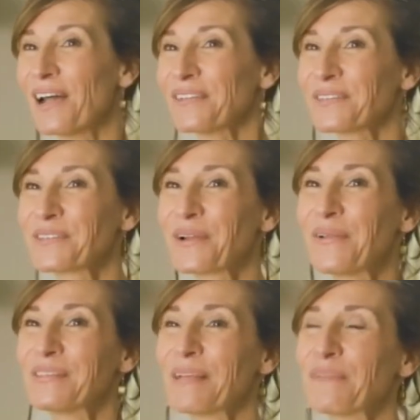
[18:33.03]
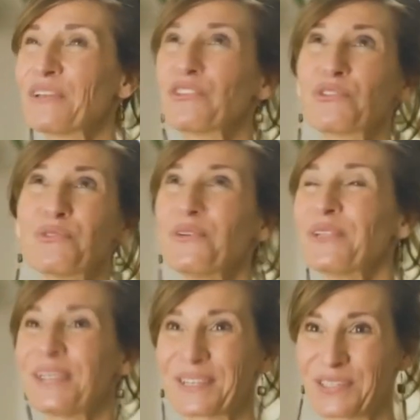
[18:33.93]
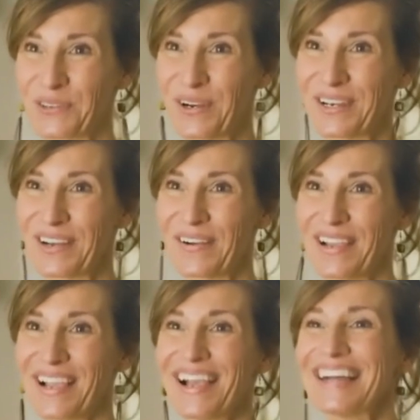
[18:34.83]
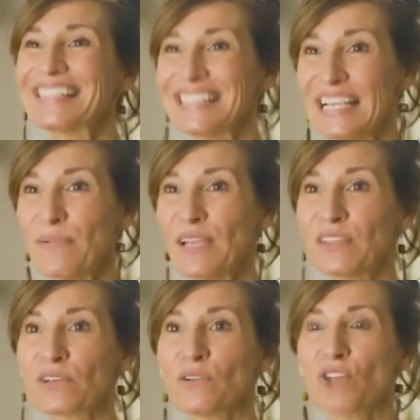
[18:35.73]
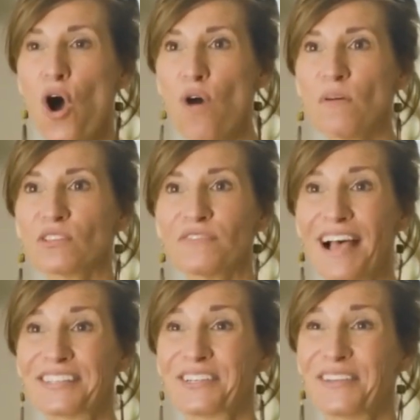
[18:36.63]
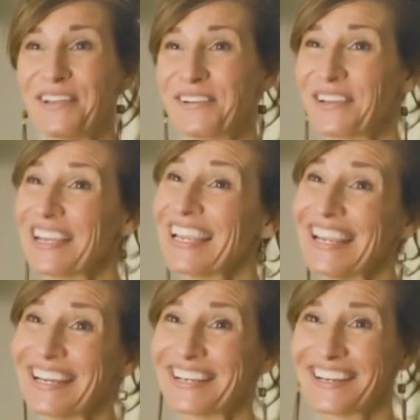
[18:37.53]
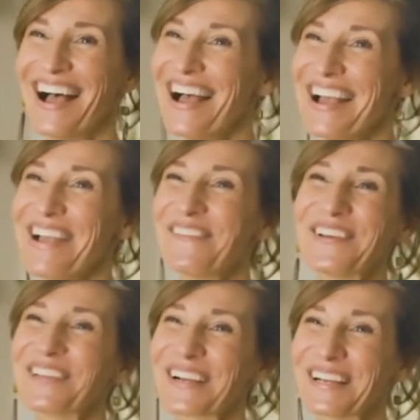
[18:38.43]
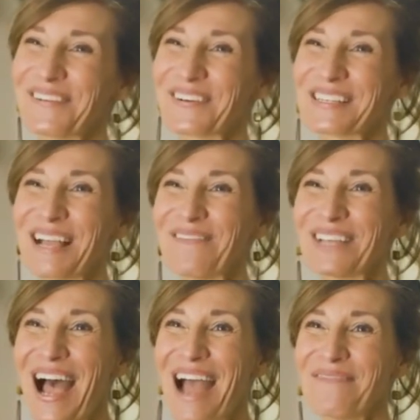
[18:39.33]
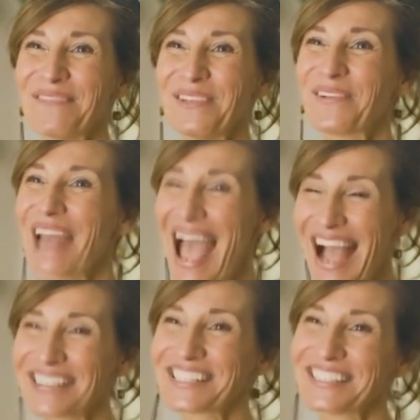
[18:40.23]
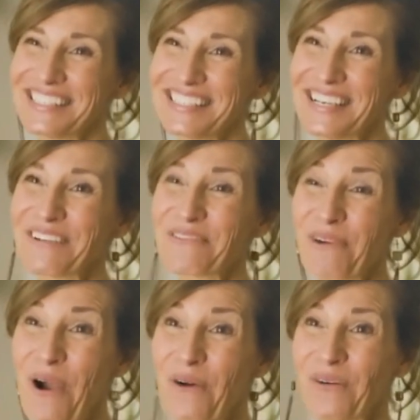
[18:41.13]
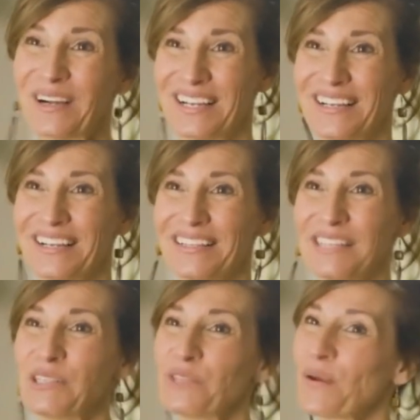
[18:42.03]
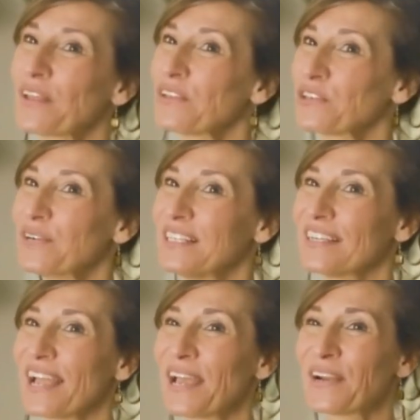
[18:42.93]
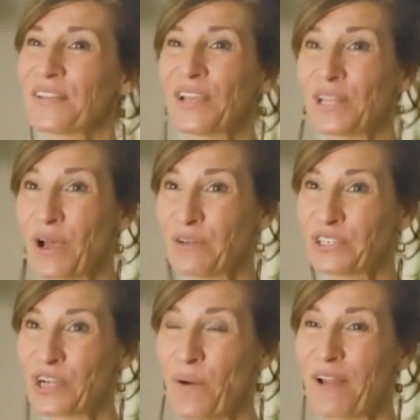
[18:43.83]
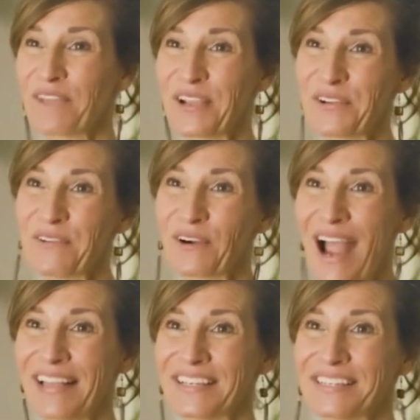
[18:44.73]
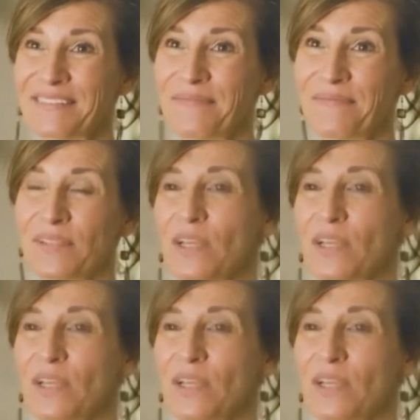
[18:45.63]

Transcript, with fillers: I'll also show you something truly extraordinary, a seaweed that grows almost faster than you can eat it. If you look at it for some time, you can actually see it grow. This is one of the treats I ate on the Alone show on Vancouver Island.